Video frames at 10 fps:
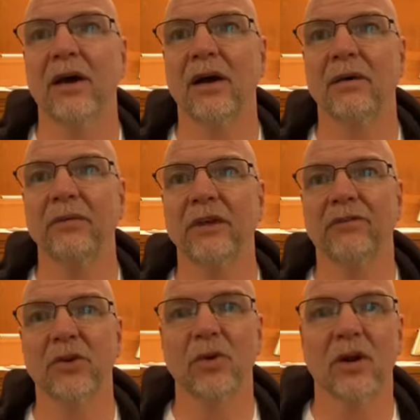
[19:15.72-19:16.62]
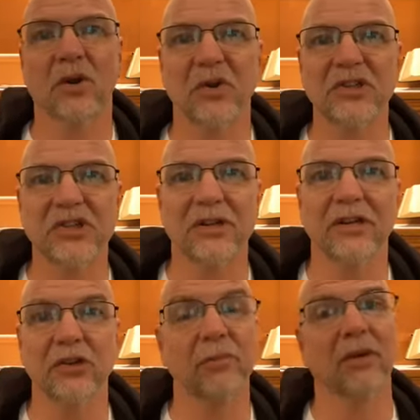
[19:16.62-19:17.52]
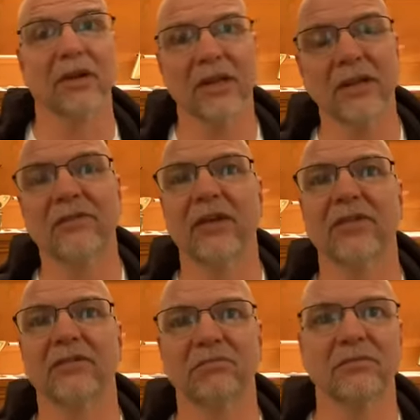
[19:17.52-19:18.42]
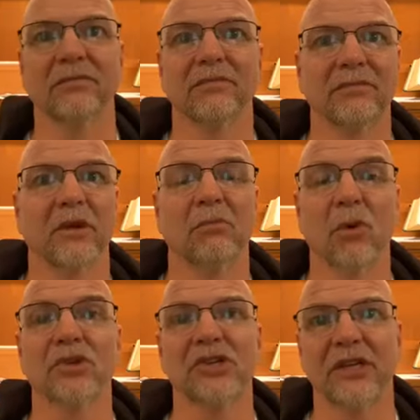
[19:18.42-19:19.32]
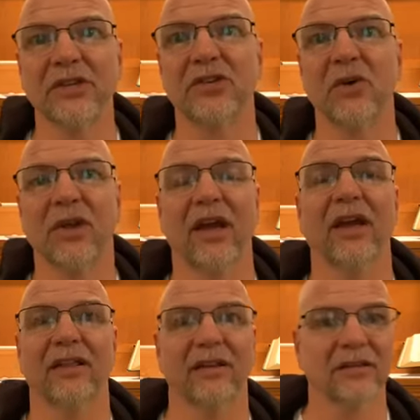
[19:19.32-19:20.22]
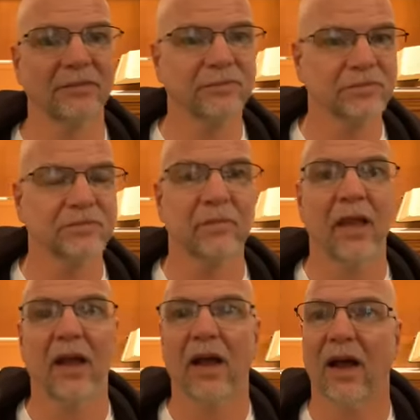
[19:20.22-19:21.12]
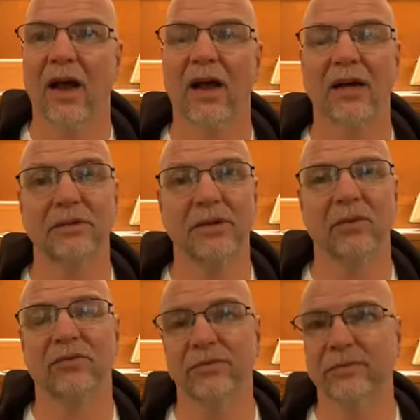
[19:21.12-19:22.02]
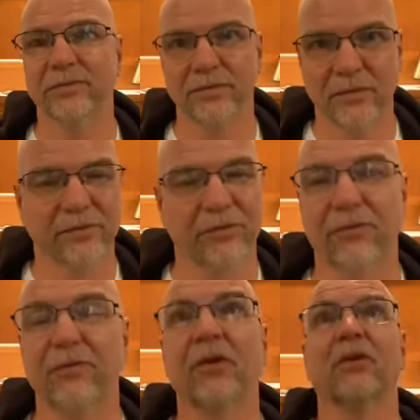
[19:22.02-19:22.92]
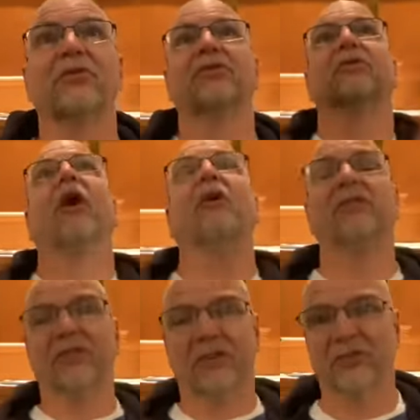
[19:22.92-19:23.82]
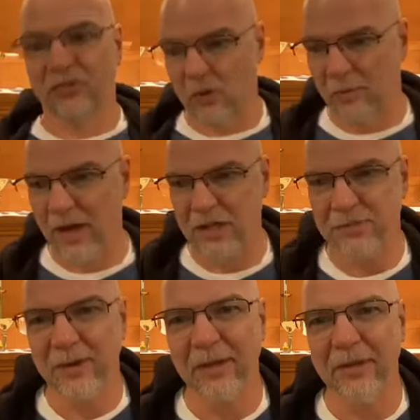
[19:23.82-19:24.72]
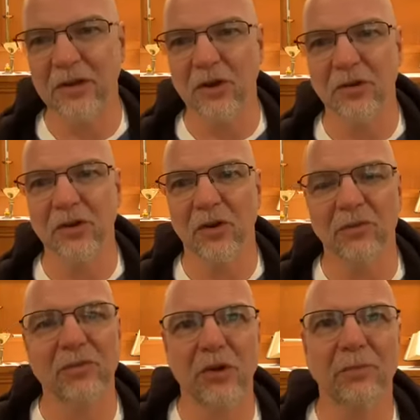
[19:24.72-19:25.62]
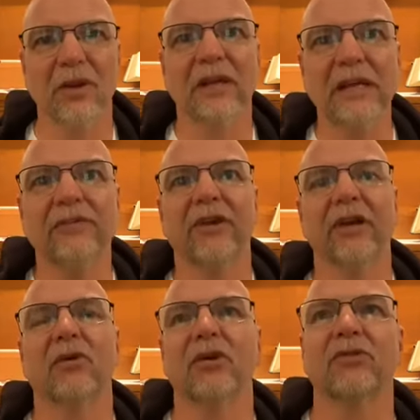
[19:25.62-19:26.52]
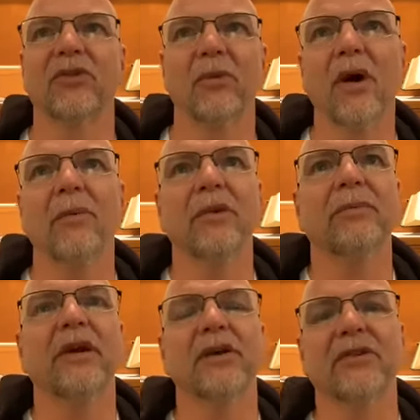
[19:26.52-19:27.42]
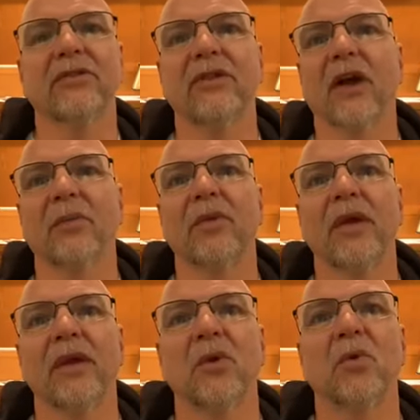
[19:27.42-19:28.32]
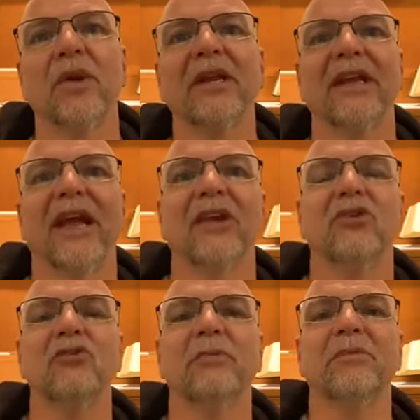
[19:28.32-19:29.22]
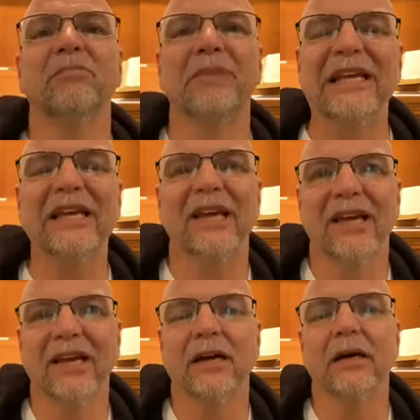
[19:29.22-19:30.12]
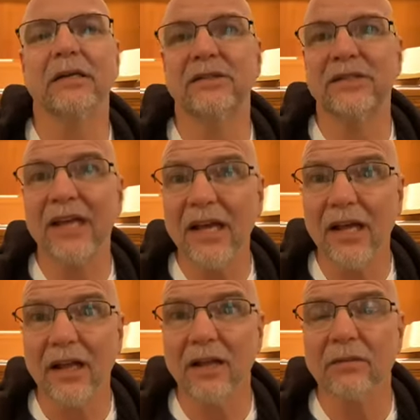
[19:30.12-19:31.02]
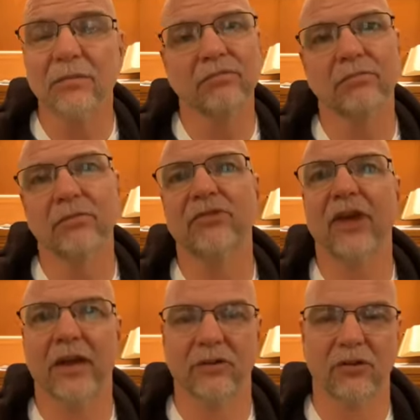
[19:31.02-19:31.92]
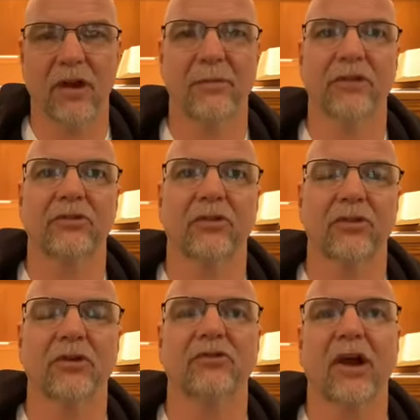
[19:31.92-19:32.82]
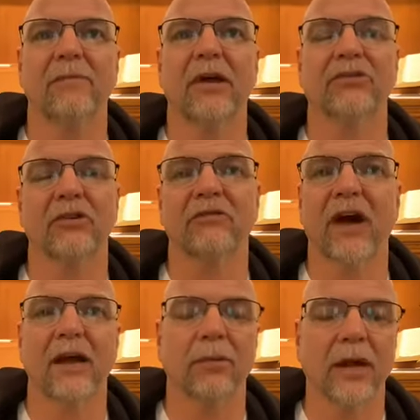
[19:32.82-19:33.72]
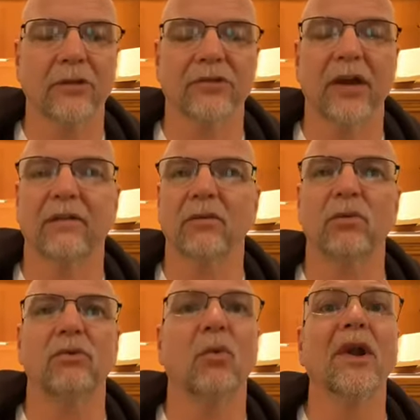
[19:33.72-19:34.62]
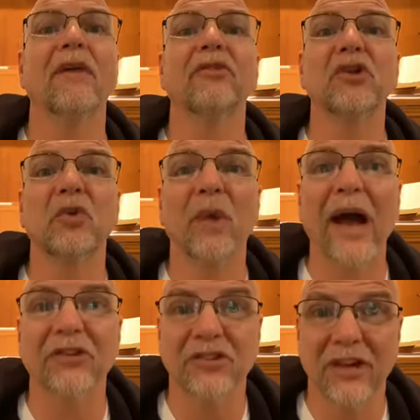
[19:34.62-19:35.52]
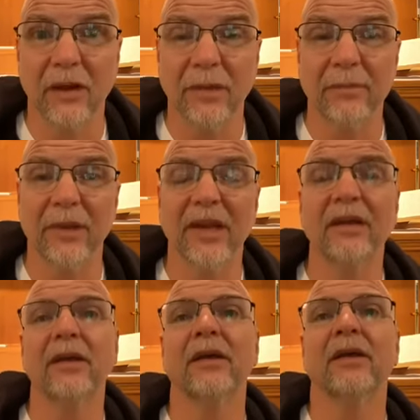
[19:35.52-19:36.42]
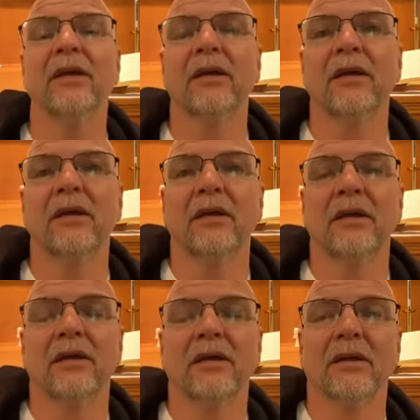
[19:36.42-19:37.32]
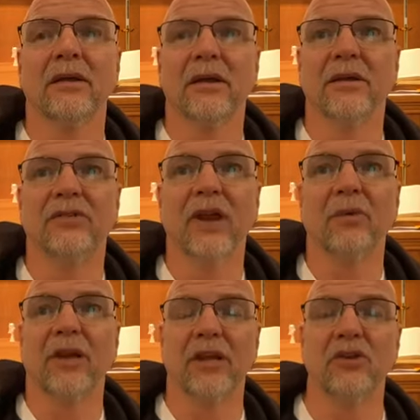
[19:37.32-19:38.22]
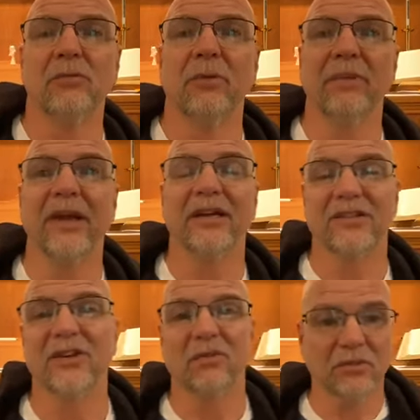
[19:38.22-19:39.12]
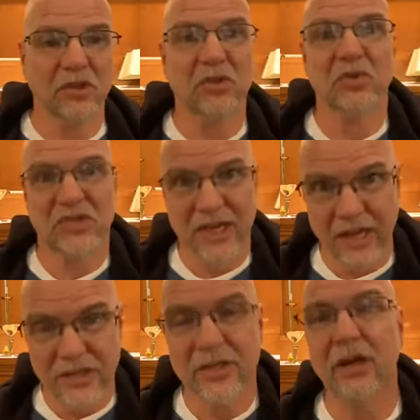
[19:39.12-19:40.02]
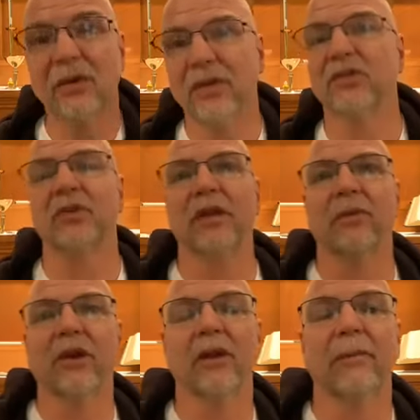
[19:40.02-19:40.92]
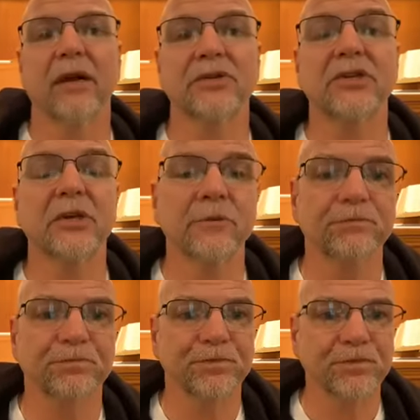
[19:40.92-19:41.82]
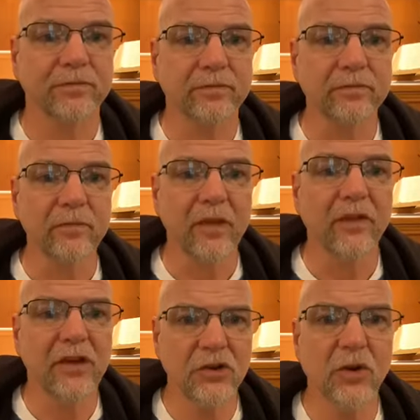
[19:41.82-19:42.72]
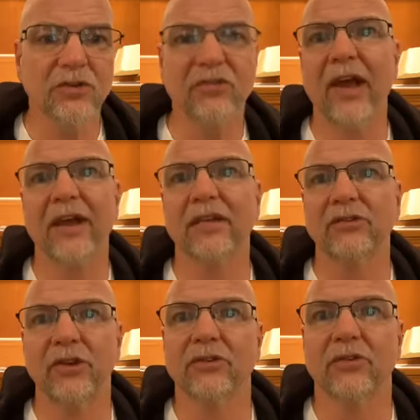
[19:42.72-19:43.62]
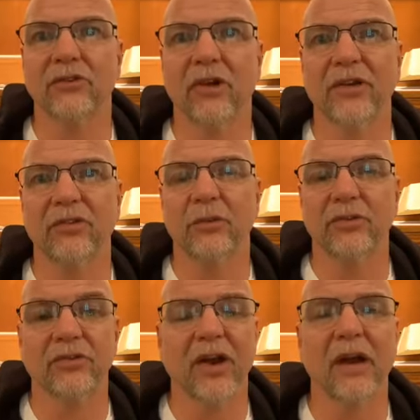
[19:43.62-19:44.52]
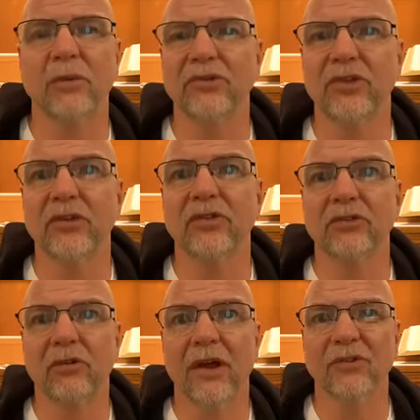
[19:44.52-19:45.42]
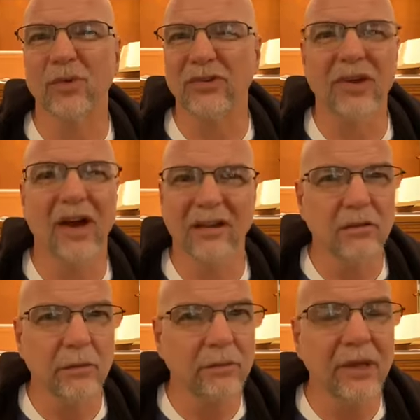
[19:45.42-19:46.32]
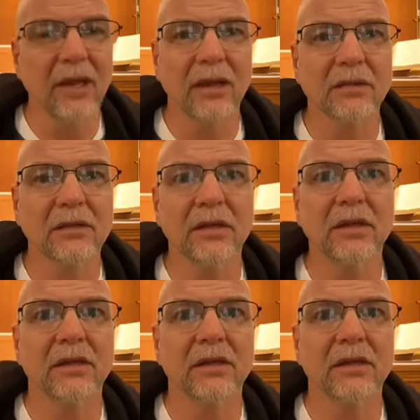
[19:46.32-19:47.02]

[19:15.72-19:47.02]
Um, if you are a Christian and you believe that abortion is okay, then, uh, you know, there's obviously so much, but I mean, you're, you're, you're believing, or you say, well, because it's not really a human being until second trimester, third trimester, viable outside of the womb, whatever your rationale may be. It's not really a human being until you say so, is really what it amounts to. Then you're saying that Jesus Christ, there was a time when Jesus Christ was not a human being.